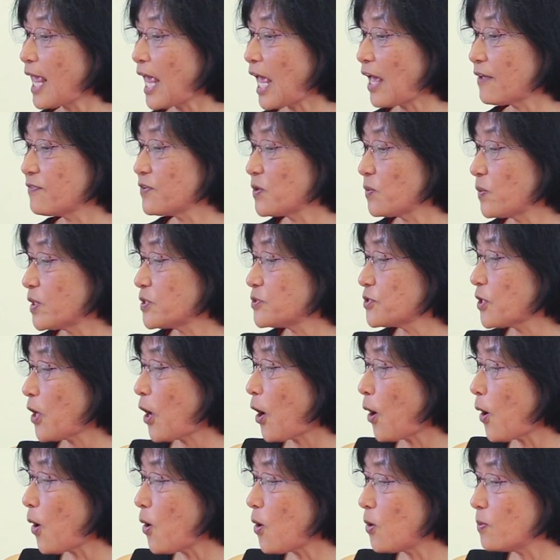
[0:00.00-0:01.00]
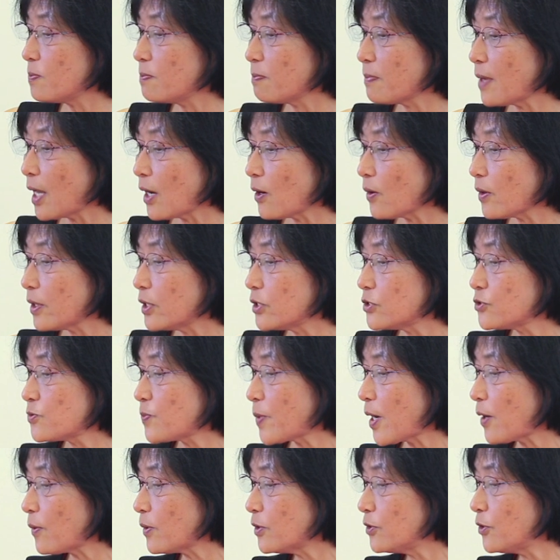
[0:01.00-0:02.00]
having one's home, marriage,
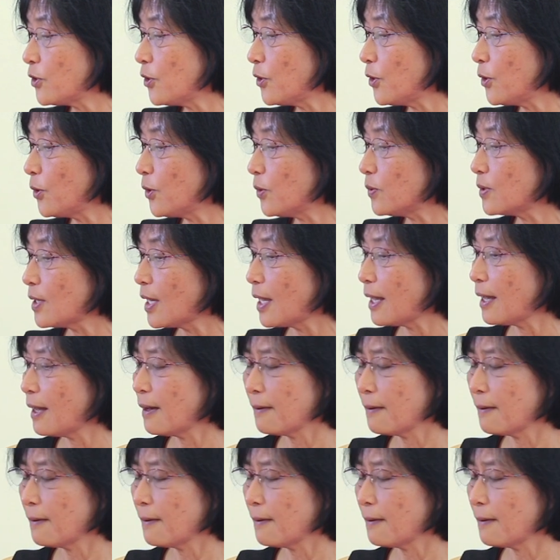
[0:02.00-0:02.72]
parenthood.